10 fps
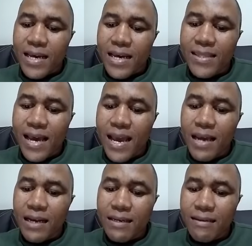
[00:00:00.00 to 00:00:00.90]

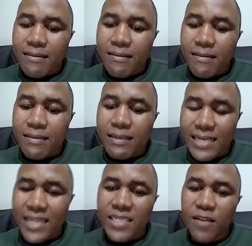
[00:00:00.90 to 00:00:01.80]
the
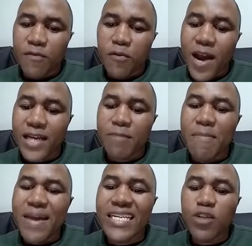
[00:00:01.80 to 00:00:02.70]
detective who had
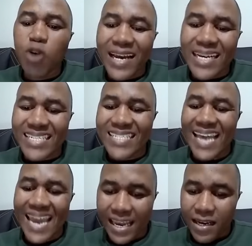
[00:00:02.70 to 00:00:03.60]
many dockets
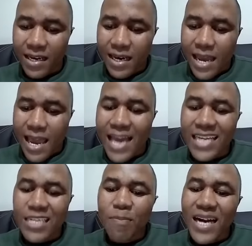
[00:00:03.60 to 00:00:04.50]
there
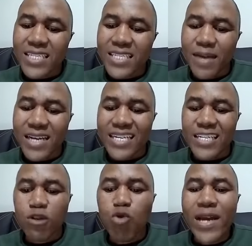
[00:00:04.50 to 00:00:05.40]
had plus
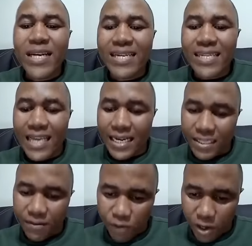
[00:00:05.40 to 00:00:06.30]
minus 20
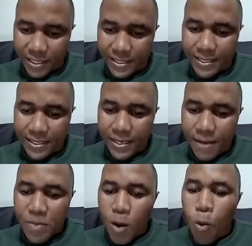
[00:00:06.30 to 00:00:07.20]
active dockets.
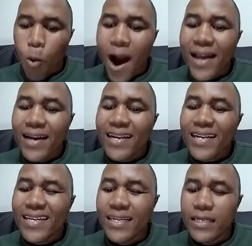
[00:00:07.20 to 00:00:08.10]
While
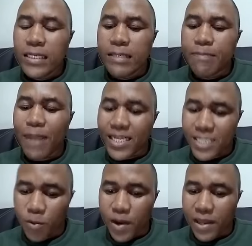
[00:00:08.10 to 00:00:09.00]
in
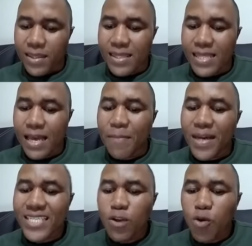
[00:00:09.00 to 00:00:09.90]
Butterworth, the
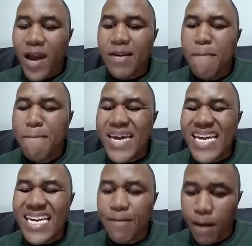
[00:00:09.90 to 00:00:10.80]
person who had
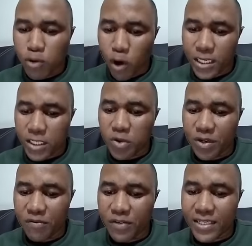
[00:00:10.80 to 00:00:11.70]
minimum dockets to
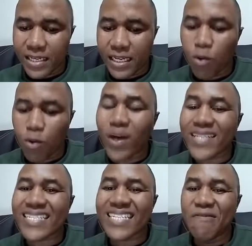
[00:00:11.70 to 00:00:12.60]
investigate
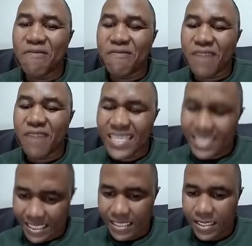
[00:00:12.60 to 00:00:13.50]
was
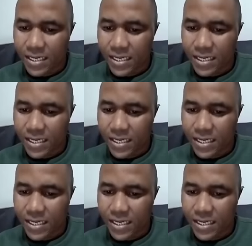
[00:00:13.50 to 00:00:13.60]
70.